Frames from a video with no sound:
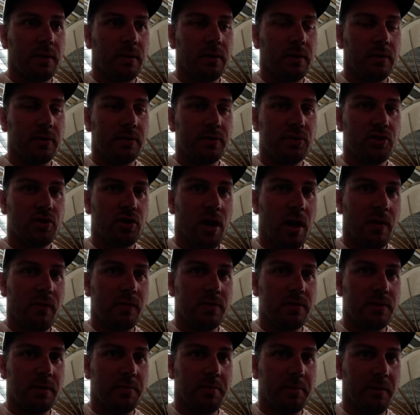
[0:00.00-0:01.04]
A little travel
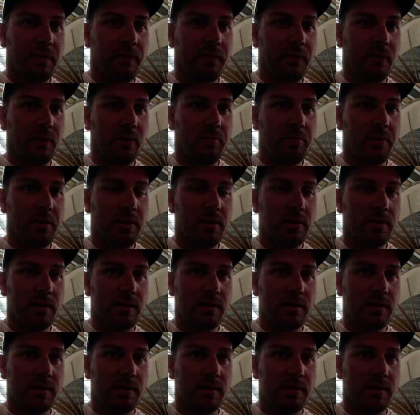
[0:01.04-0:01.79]
tip in the Philippines,